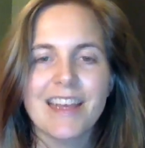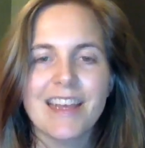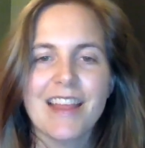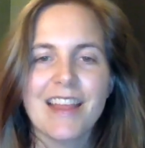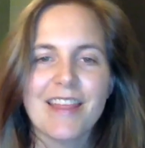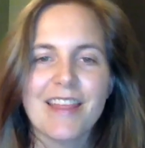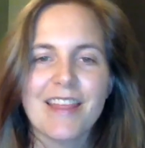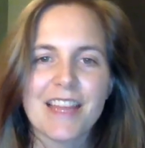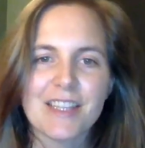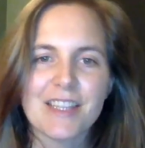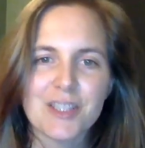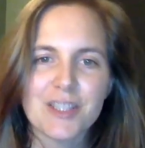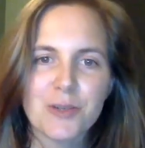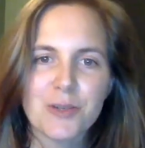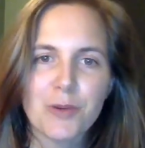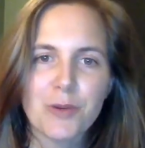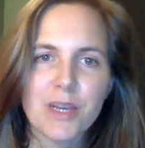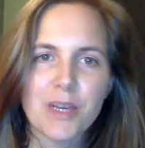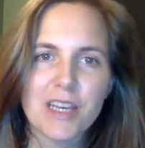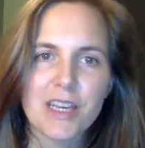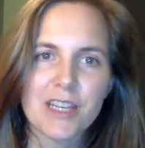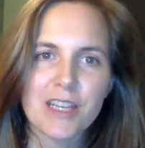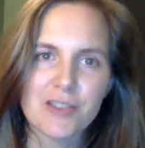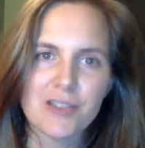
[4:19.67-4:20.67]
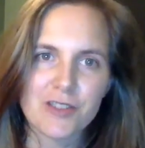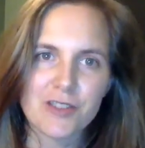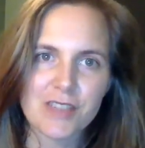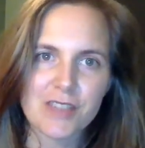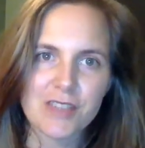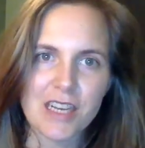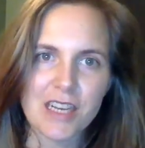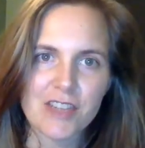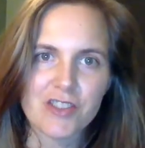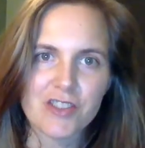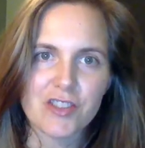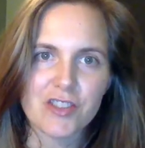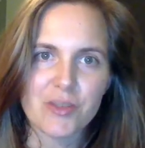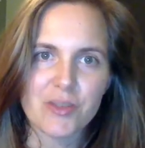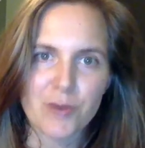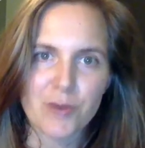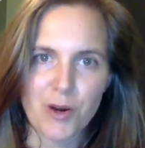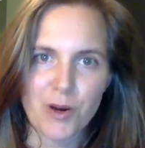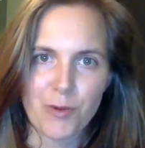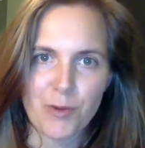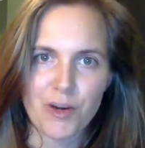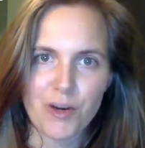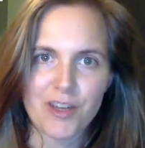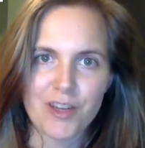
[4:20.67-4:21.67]
That's a quick introduction to our
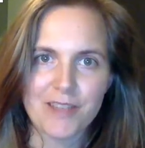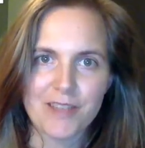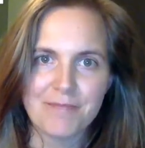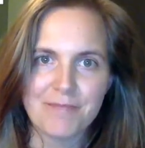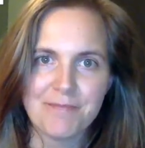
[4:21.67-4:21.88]
work.